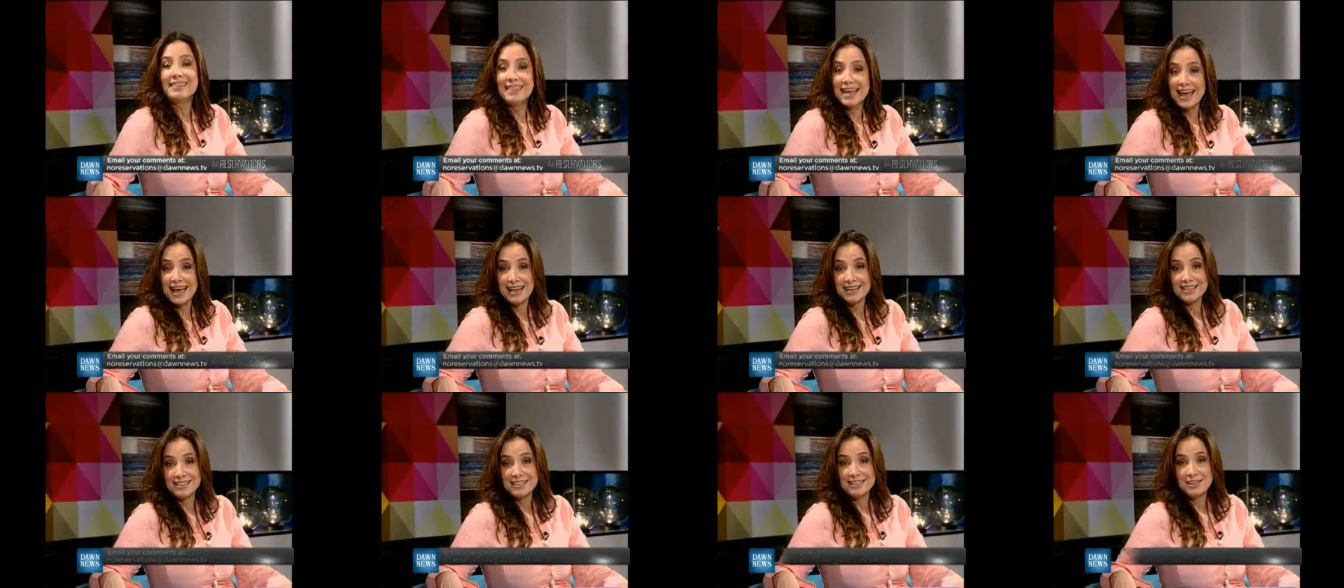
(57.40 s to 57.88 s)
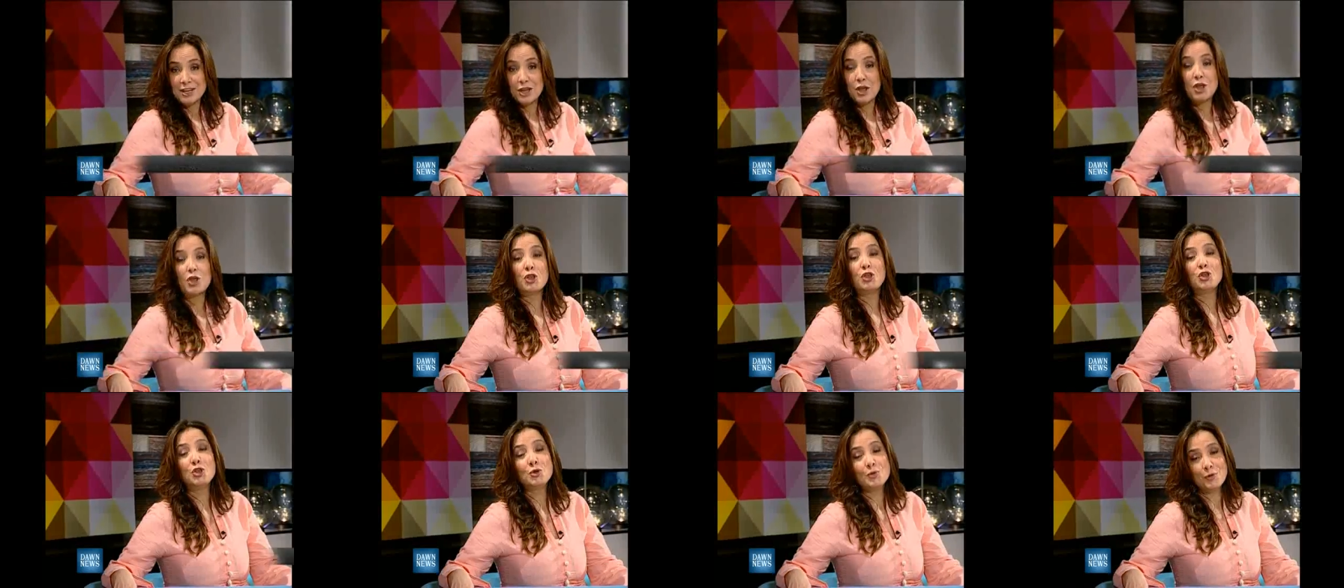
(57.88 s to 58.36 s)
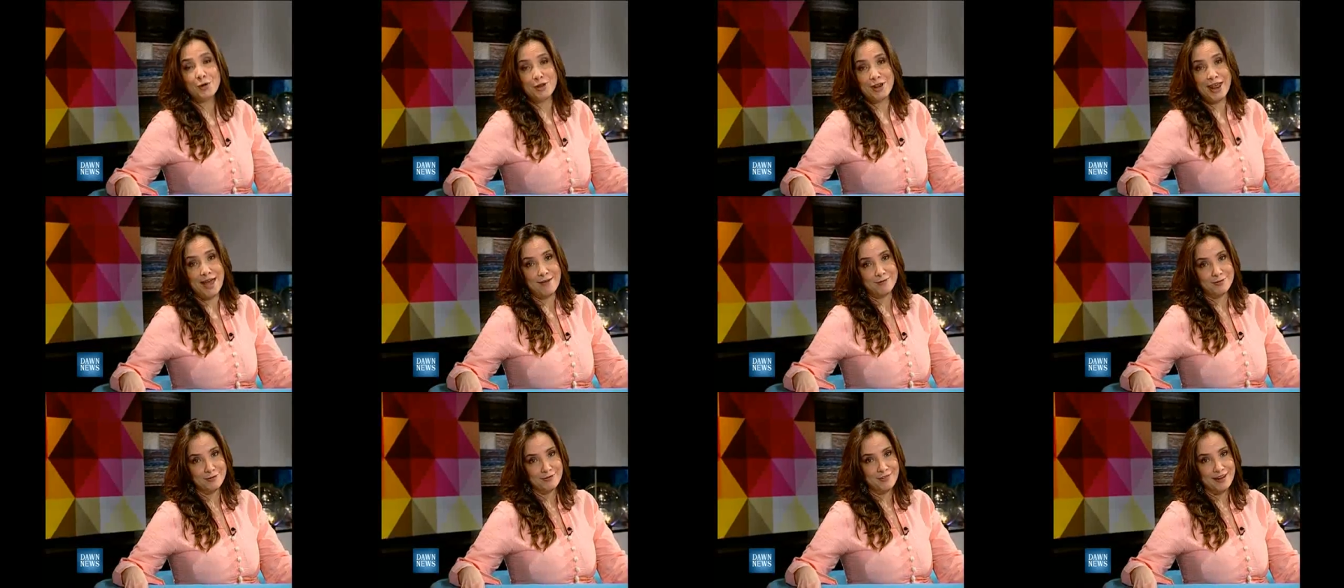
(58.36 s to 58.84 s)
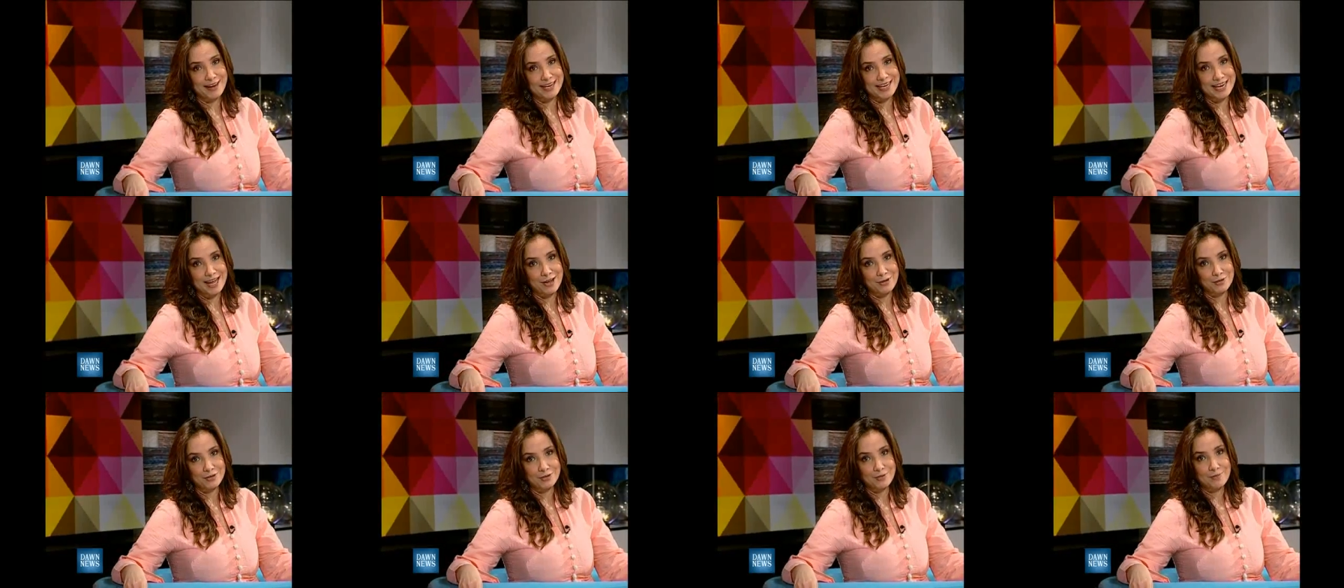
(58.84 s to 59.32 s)
That you're going to have to find
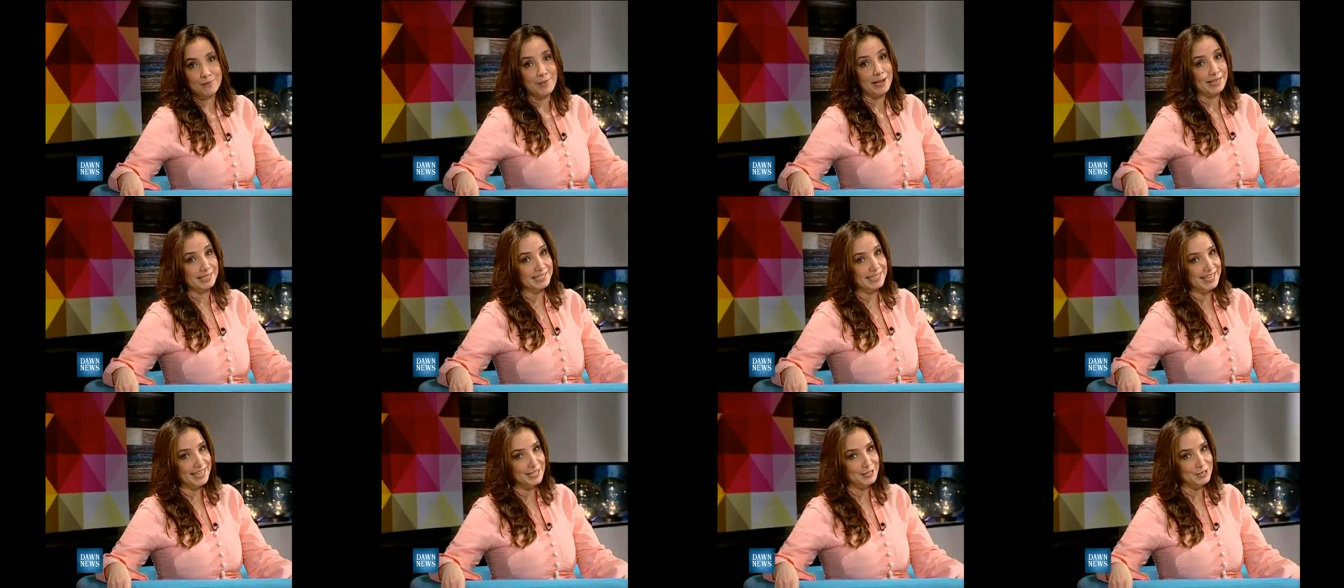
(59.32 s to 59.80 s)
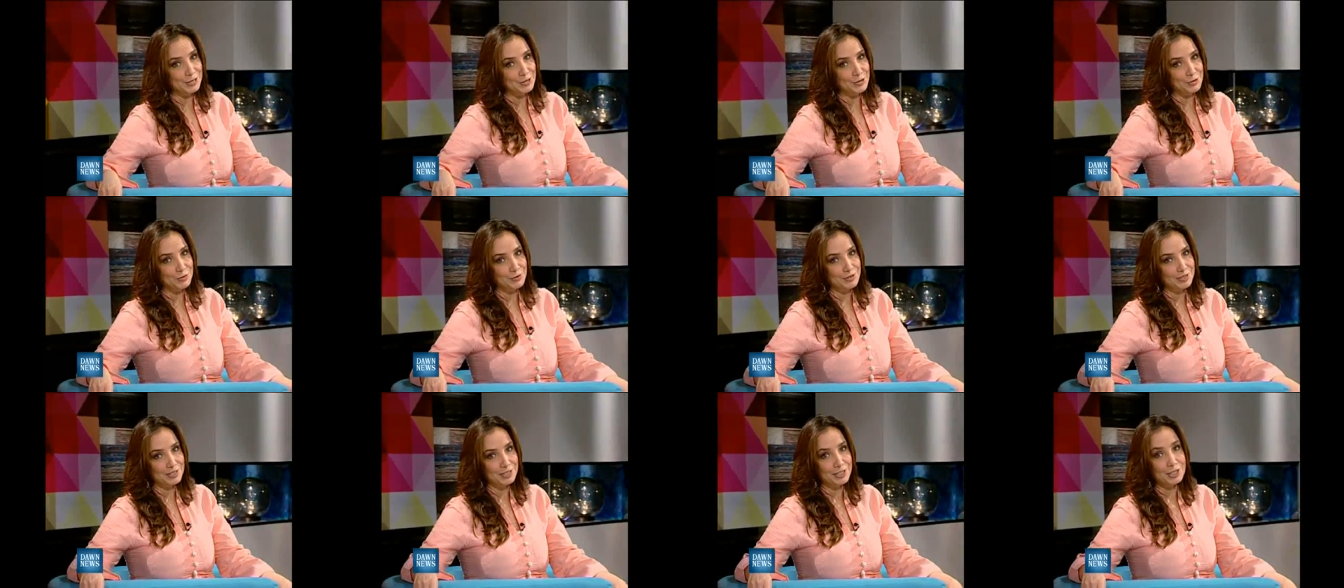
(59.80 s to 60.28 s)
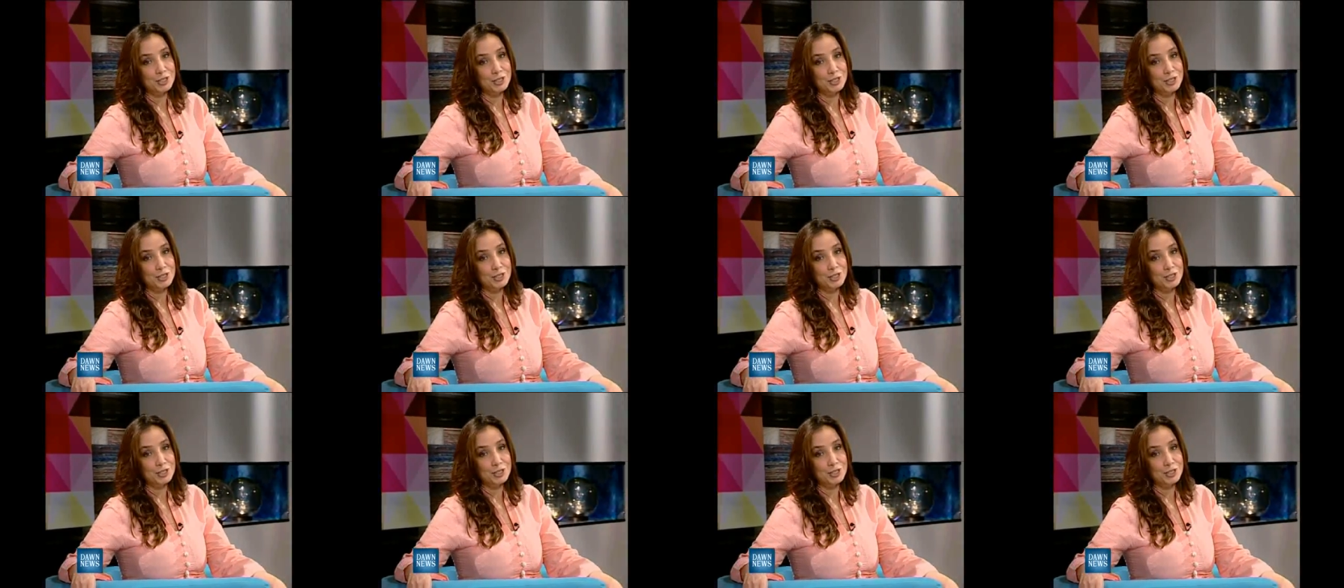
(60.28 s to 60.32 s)
out by staying tuned